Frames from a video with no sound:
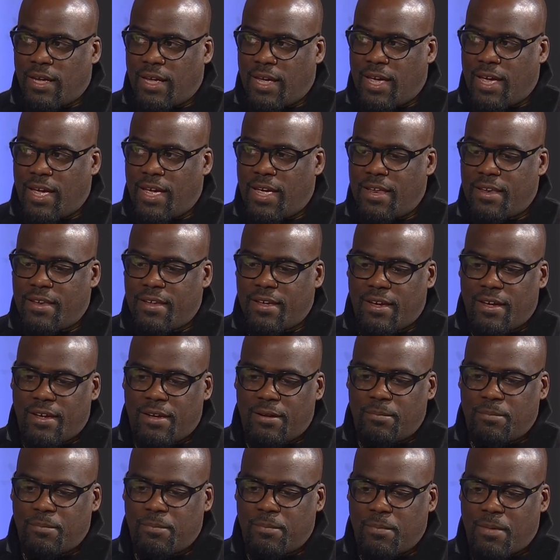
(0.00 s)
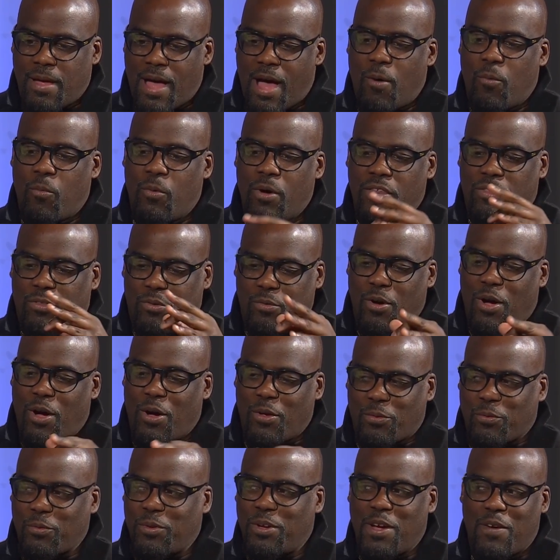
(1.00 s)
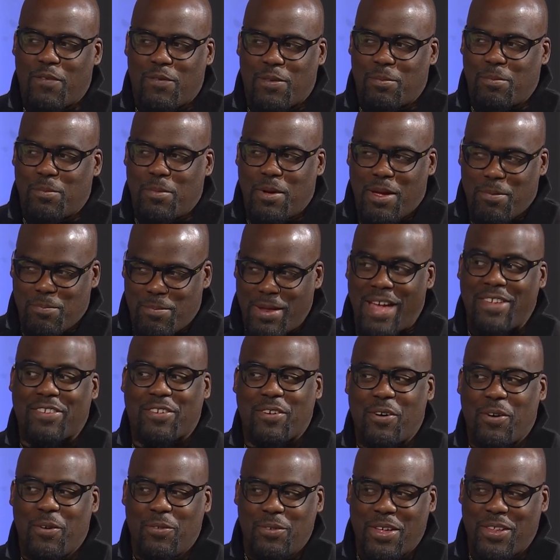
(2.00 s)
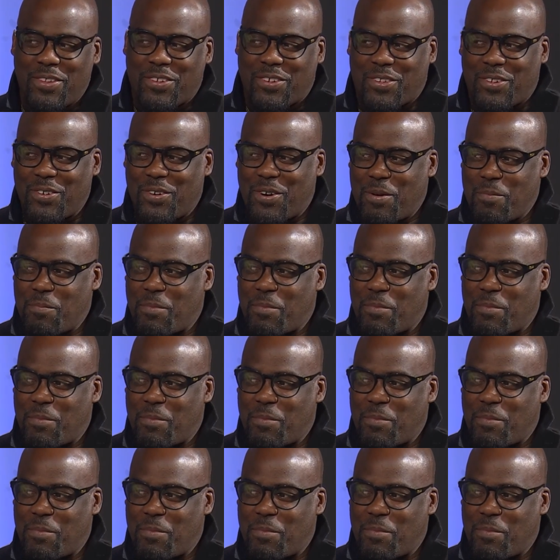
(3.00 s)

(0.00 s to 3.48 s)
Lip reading: And I went to all 3 of them. That's a whole nother story.